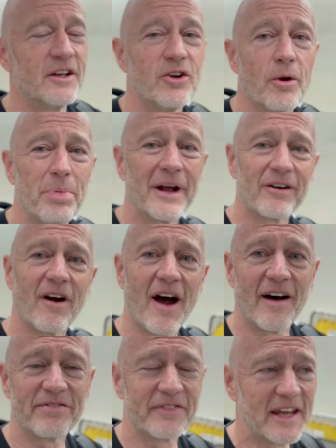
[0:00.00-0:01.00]
you're better
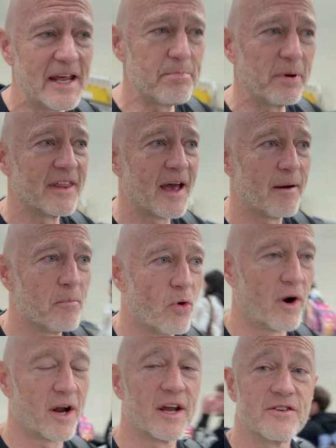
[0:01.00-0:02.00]
off keeping that
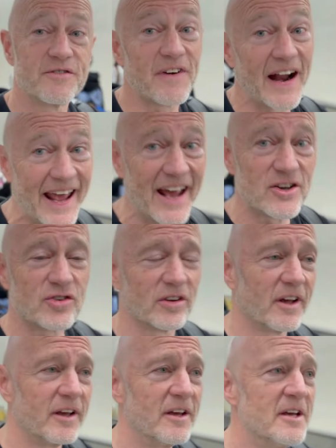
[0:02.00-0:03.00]
mortgage financially.